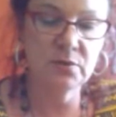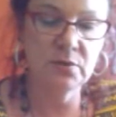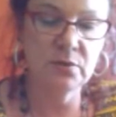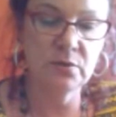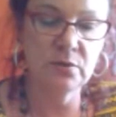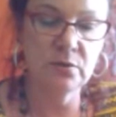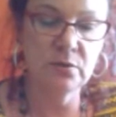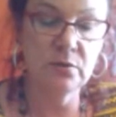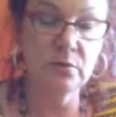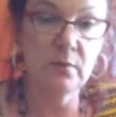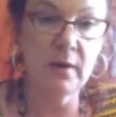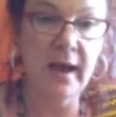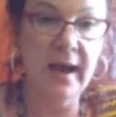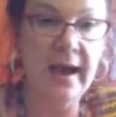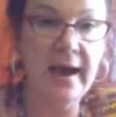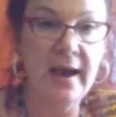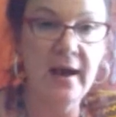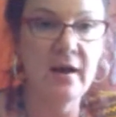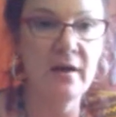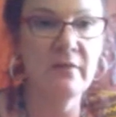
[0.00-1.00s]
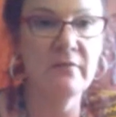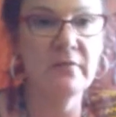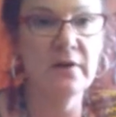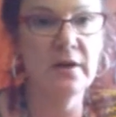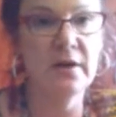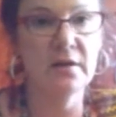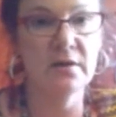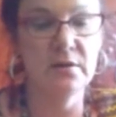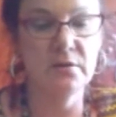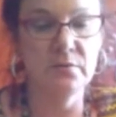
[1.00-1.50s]
to have
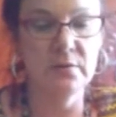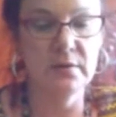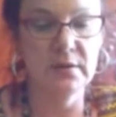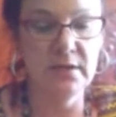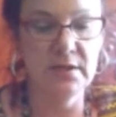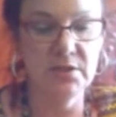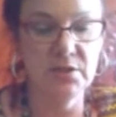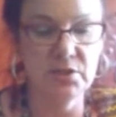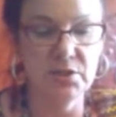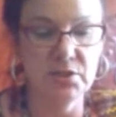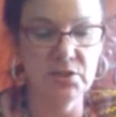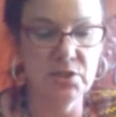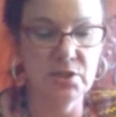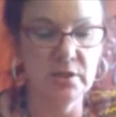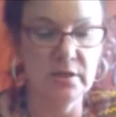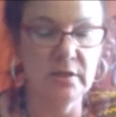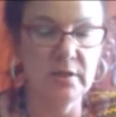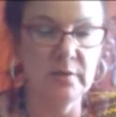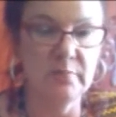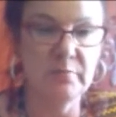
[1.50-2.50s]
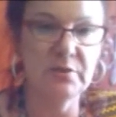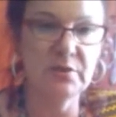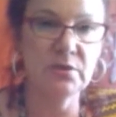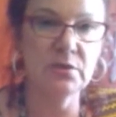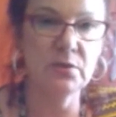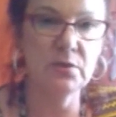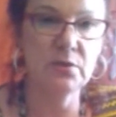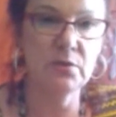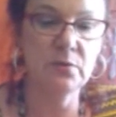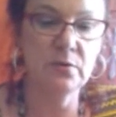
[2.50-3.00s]
a good relationship,
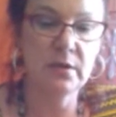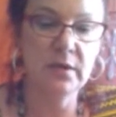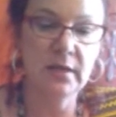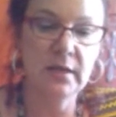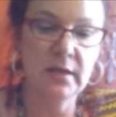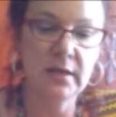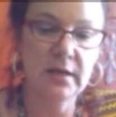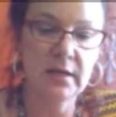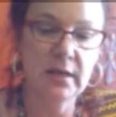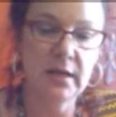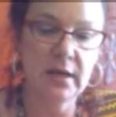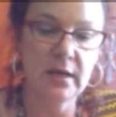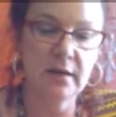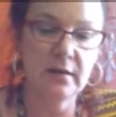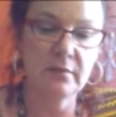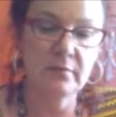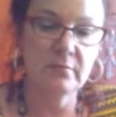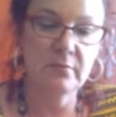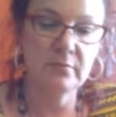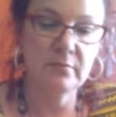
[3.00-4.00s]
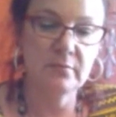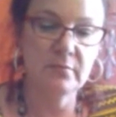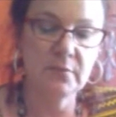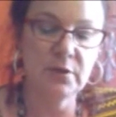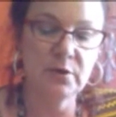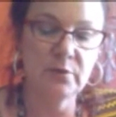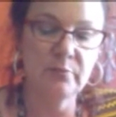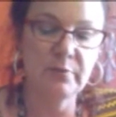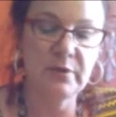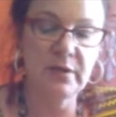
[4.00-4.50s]
to
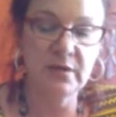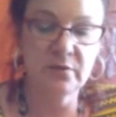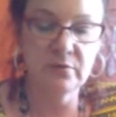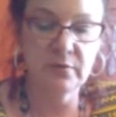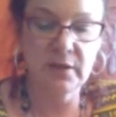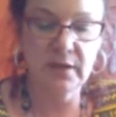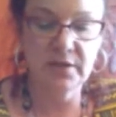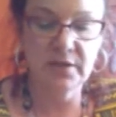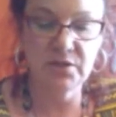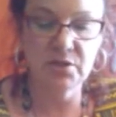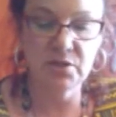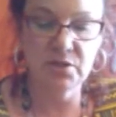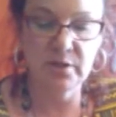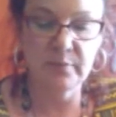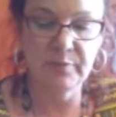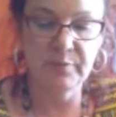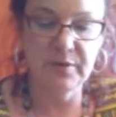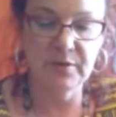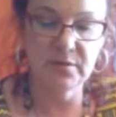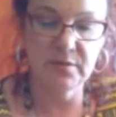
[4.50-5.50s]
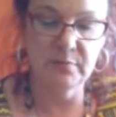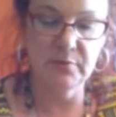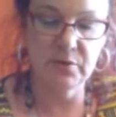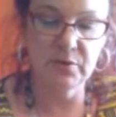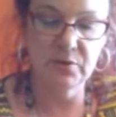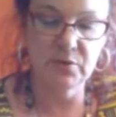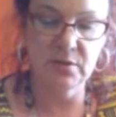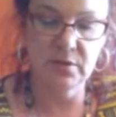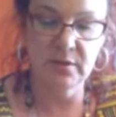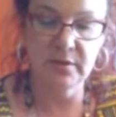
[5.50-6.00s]
be in a relationship that's
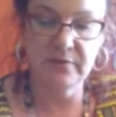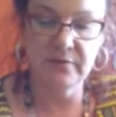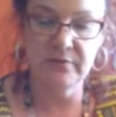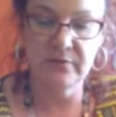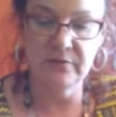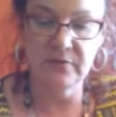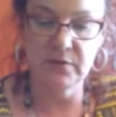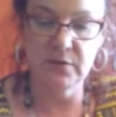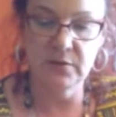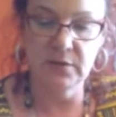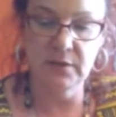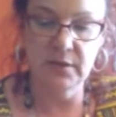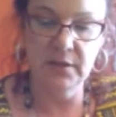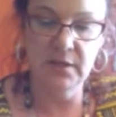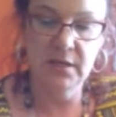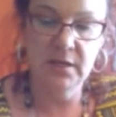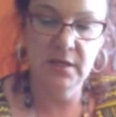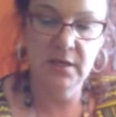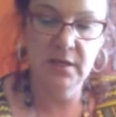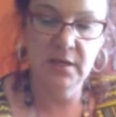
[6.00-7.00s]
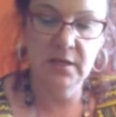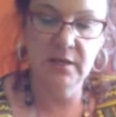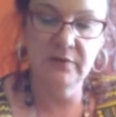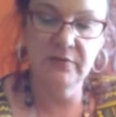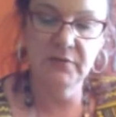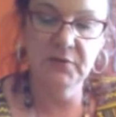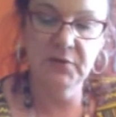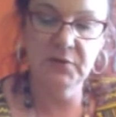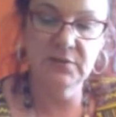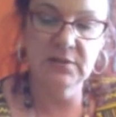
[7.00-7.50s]
emotionally fulfilling. It
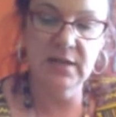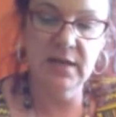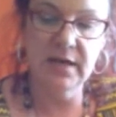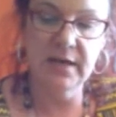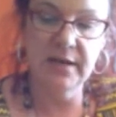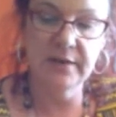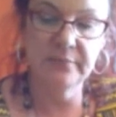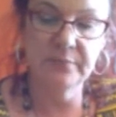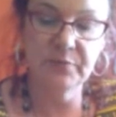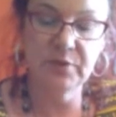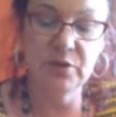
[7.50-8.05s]
feels like,